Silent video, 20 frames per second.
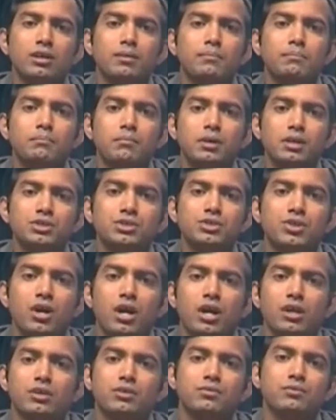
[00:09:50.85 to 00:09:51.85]
a much
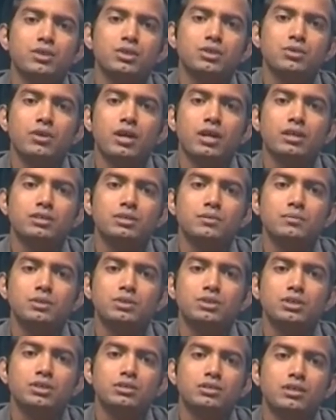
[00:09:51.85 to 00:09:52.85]
higher
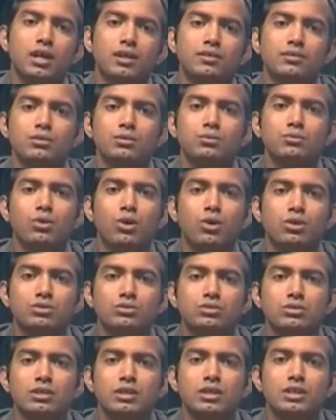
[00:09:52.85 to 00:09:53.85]
radioactivity than the
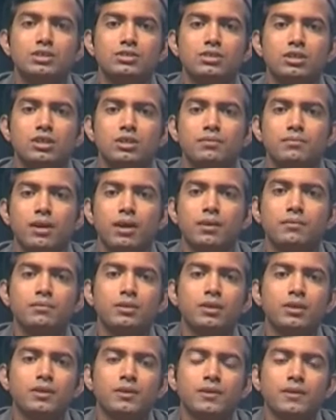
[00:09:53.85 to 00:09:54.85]
rocks listed above.